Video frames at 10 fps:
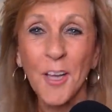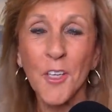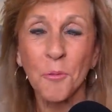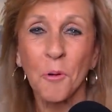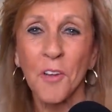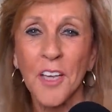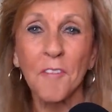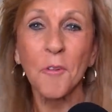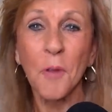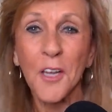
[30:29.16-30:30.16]
because we're
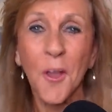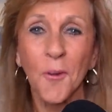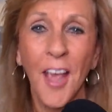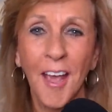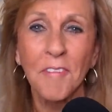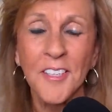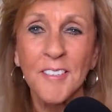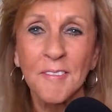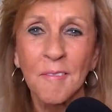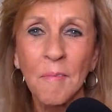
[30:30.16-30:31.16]
forgiven, we can go to
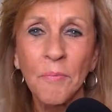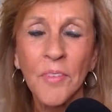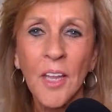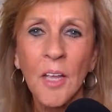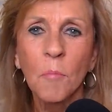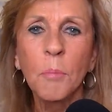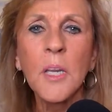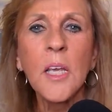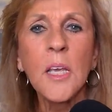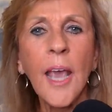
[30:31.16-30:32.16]
heaven.
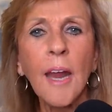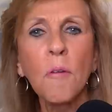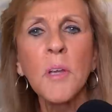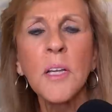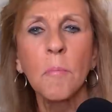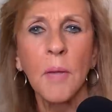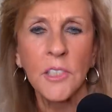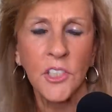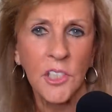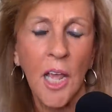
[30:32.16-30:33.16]
But he carried
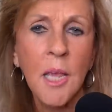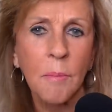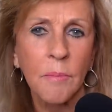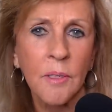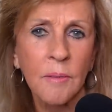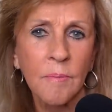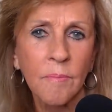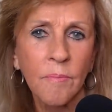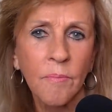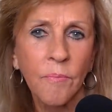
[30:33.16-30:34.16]
my shame.
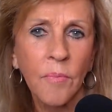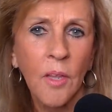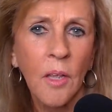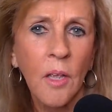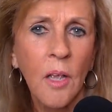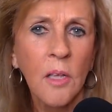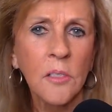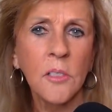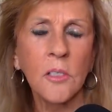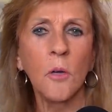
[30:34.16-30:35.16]
Mm-hmm.
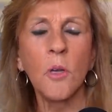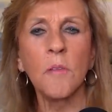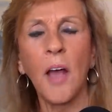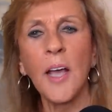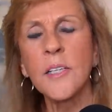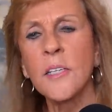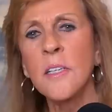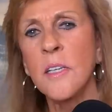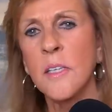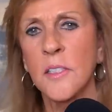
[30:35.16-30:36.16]
So if I
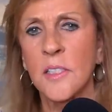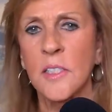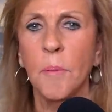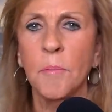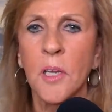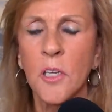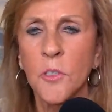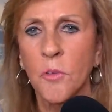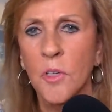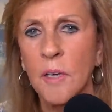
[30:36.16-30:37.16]
didn't accept
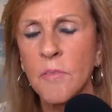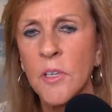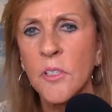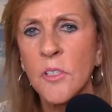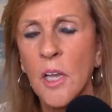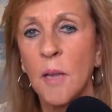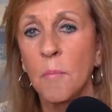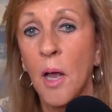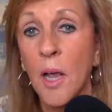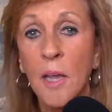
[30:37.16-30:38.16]
his forgiveness
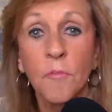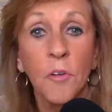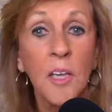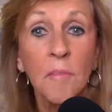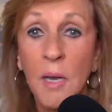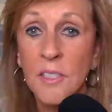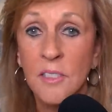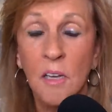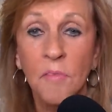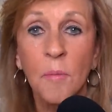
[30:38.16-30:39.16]
and my and forgive
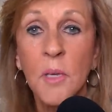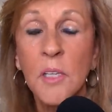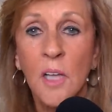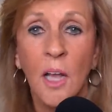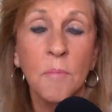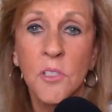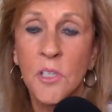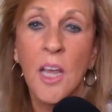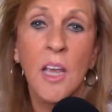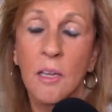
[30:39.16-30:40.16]
myself, that means I'm
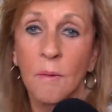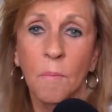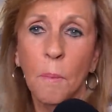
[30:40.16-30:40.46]
saying